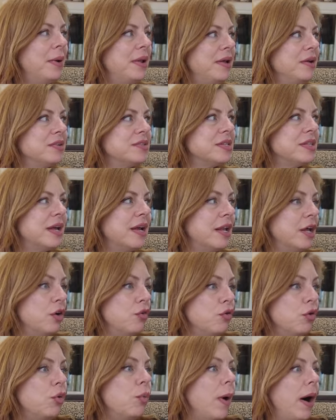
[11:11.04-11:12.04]
But here's the thing, and it
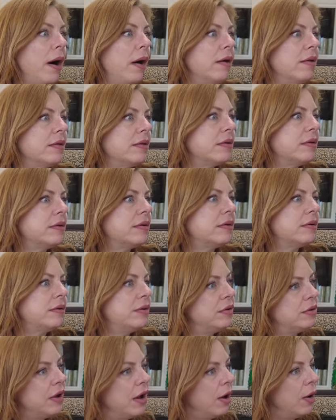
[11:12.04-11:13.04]
grew well.
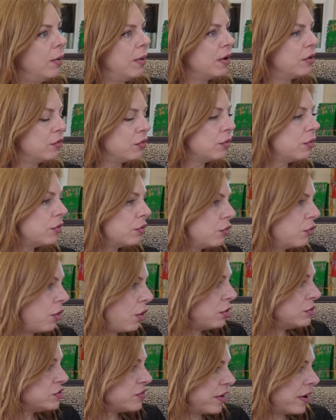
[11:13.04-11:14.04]
You know, it
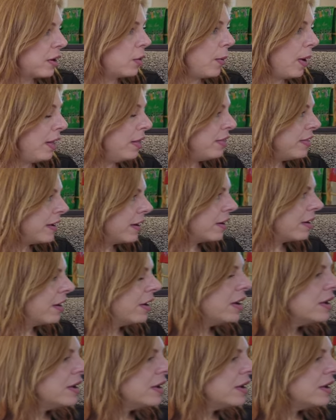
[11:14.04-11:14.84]
grows very well there.